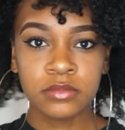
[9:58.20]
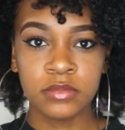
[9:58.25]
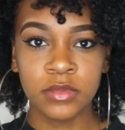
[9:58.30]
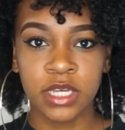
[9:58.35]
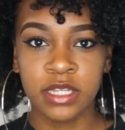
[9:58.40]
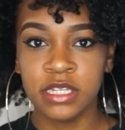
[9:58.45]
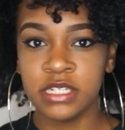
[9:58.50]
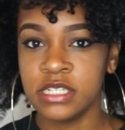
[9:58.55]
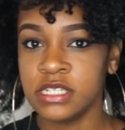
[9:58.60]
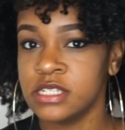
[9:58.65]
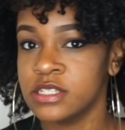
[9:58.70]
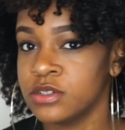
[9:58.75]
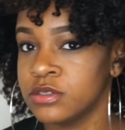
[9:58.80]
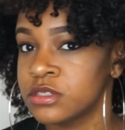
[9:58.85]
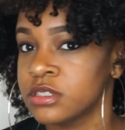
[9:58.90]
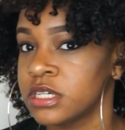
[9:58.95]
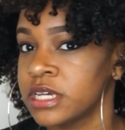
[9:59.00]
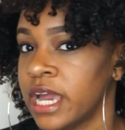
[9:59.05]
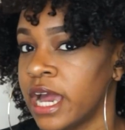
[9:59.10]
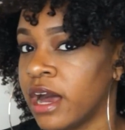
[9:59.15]
And this is
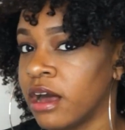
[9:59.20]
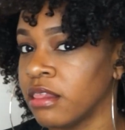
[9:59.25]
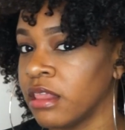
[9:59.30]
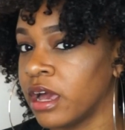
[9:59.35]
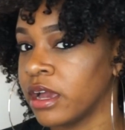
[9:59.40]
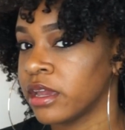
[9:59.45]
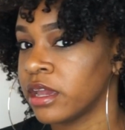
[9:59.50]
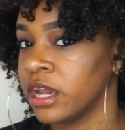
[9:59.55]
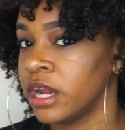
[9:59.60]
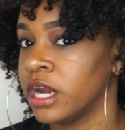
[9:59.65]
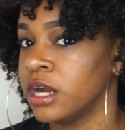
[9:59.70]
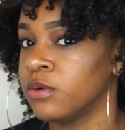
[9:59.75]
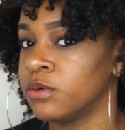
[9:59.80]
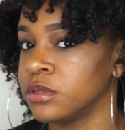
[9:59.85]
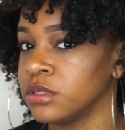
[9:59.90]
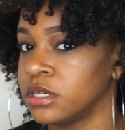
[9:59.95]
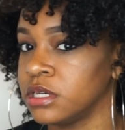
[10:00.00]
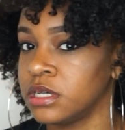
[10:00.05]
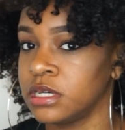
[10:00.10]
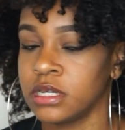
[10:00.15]
usually how like your hair
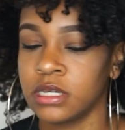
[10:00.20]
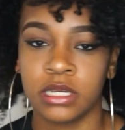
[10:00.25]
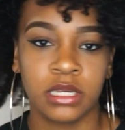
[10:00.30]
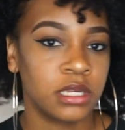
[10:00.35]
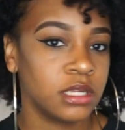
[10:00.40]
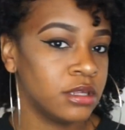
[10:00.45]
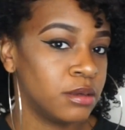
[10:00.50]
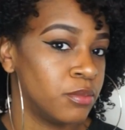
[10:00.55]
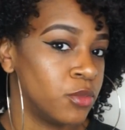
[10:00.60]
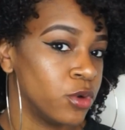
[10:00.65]
will look in the